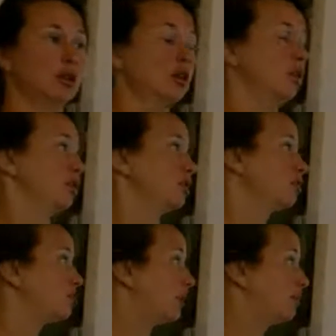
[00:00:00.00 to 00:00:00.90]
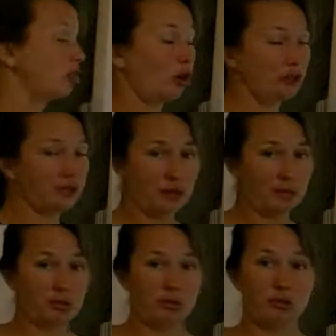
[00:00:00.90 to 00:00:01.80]
sometimes cause them
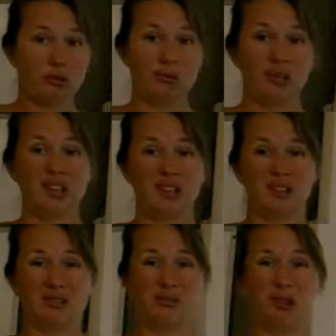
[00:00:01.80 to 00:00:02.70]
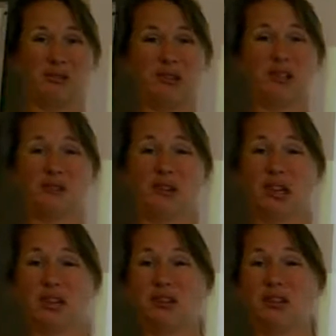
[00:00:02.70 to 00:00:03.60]
to be a little bit of a different
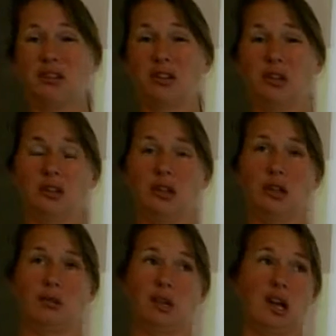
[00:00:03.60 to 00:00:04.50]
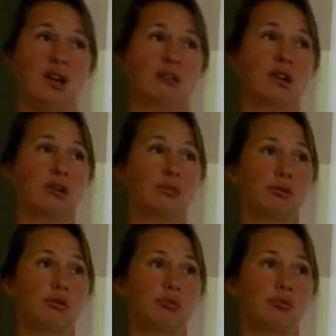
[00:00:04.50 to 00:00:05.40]
color. A Colorado blue
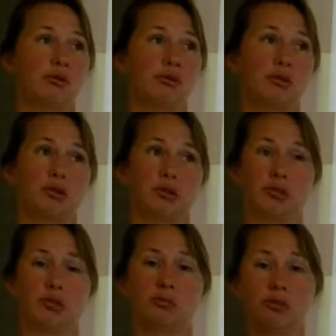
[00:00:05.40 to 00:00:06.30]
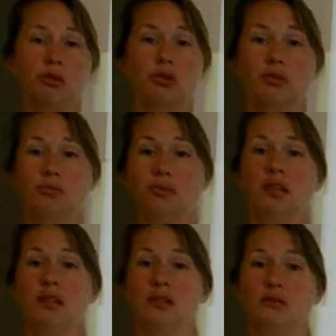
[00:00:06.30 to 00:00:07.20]
spruce looks blue because
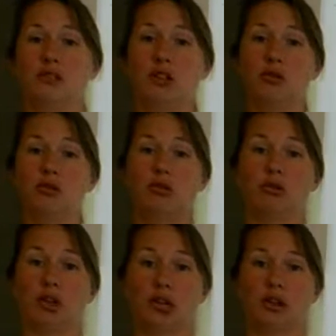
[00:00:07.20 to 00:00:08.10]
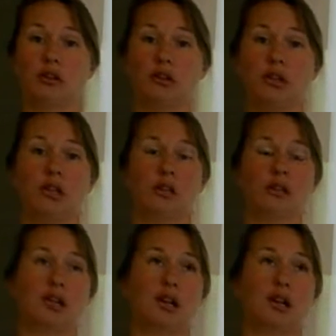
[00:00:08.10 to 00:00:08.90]
of the cuticle color. Okay,